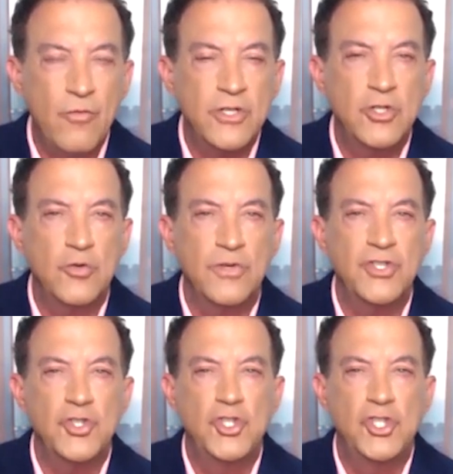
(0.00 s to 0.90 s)
would you
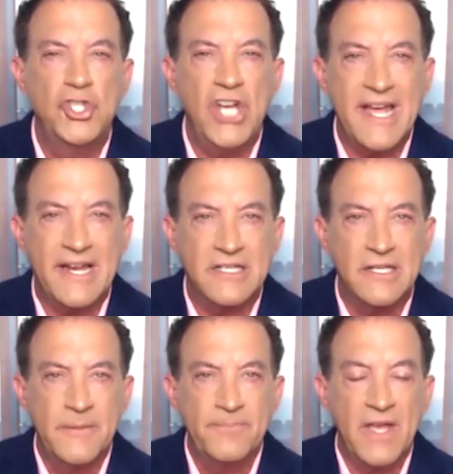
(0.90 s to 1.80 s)
inject
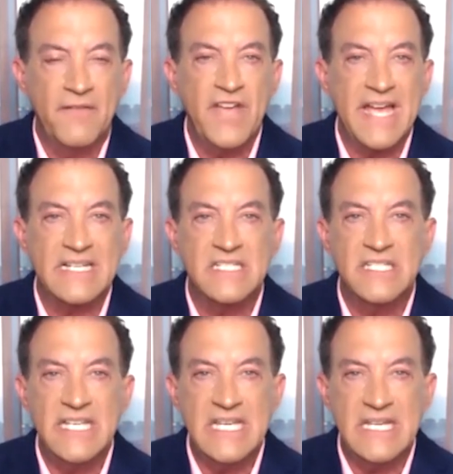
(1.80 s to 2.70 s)
a
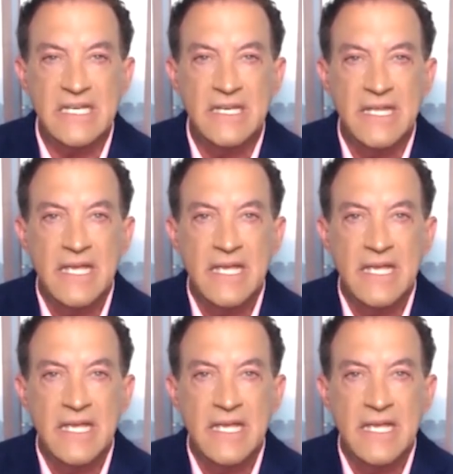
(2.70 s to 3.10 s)
vaccine